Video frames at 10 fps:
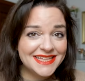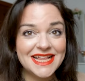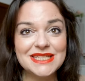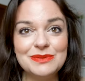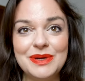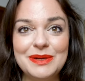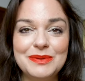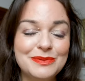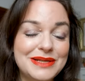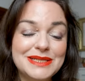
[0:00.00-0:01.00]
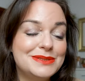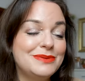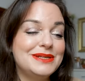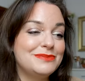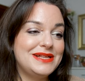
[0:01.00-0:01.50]
that's what that's
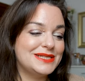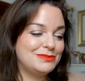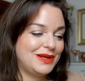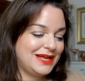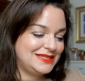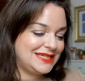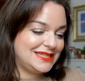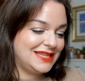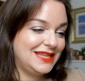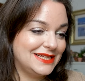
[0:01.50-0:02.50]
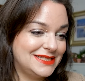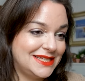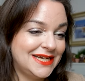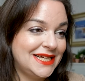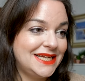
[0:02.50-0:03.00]
what that's what I did
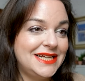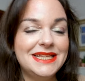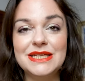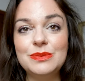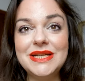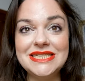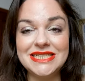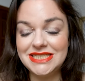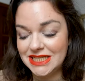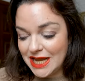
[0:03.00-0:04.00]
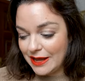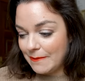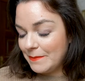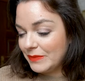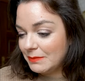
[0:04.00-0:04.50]
this that's what I did
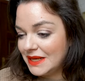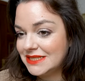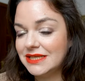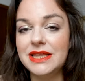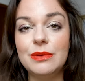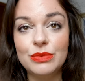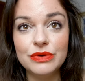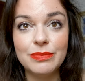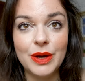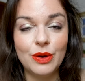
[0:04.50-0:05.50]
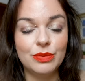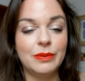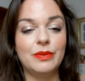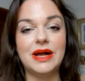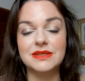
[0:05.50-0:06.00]
today. Basically moved my whole
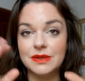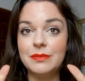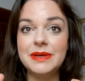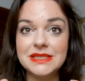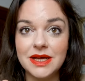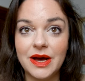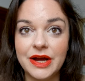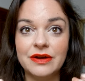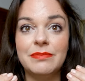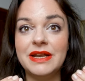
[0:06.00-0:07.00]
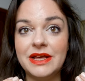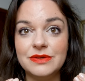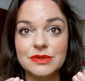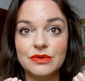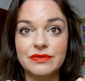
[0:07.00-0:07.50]
room around. So I'm a bit tired, my
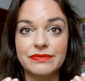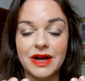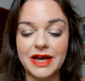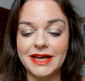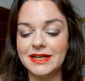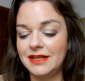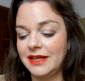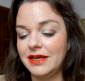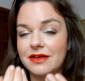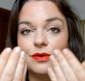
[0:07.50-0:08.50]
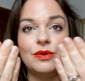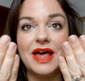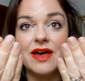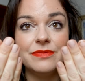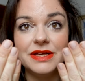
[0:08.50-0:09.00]
nails are all fried and like
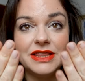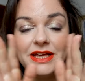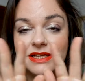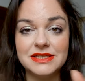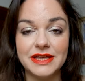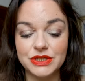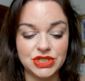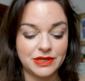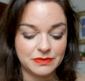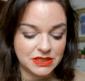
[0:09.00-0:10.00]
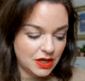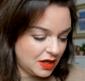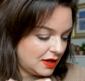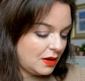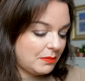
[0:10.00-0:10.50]
everything is like chipped.
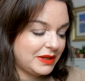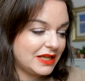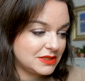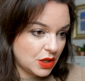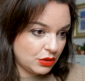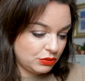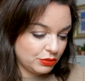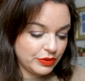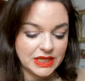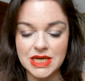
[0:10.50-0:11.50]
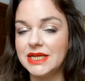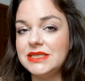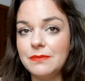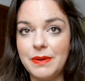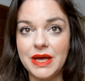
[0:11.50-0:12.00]
But let's go through it. I
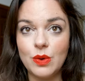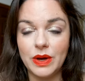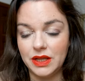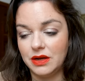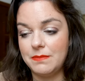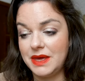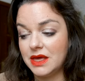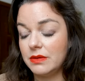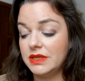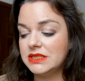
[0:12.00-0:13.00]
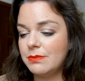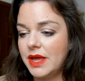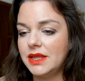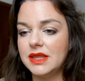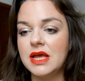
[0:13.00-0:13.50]
did buy quite a lot of makeup this
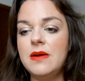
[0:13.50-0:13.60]
month.